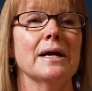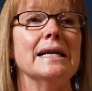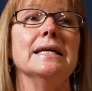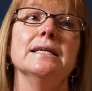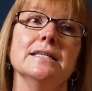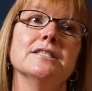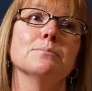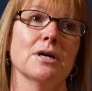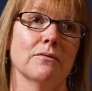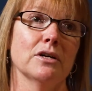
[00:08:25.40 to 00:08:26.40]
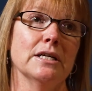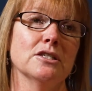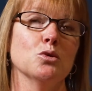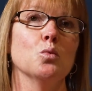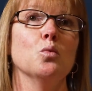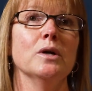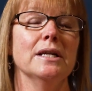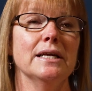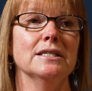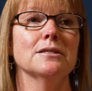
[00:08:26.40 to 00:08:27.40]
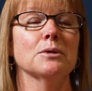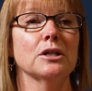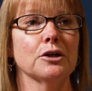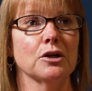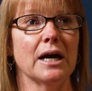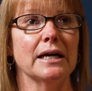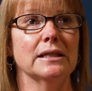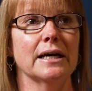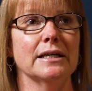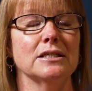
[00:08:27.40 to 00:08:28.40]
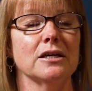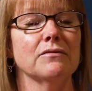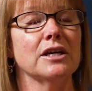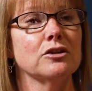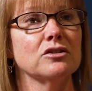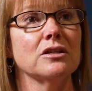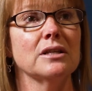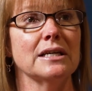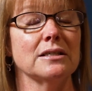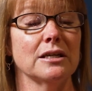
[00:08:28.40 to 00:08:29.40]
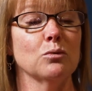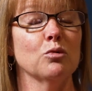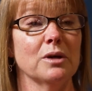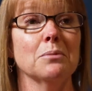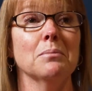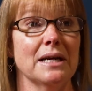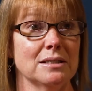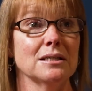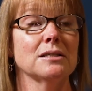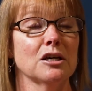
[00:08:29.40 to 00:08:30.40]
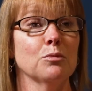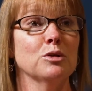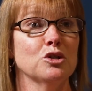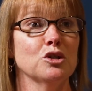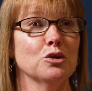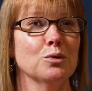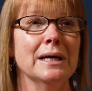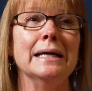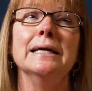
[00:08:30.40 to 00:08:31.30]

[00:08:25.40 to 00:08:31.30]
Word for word: right? It needs some governance. We need some clear guidelines of here's the things that it will be amazing to help us do.